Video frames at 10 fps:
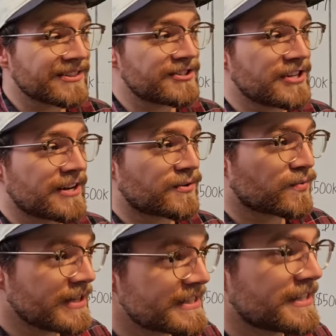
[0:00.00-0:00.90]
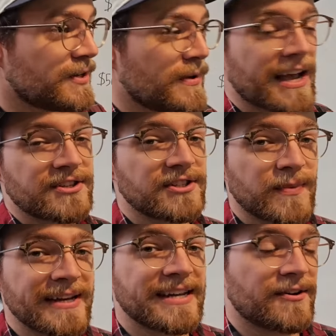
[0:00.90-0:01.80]
the channel recently, we actually
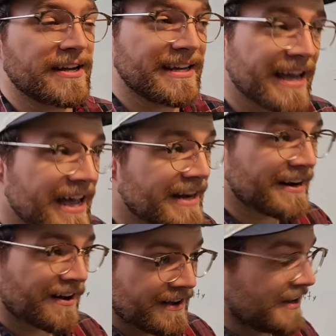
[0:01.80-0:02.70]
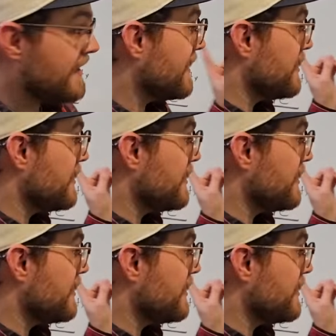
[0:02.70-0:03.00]
went down again in, in uh,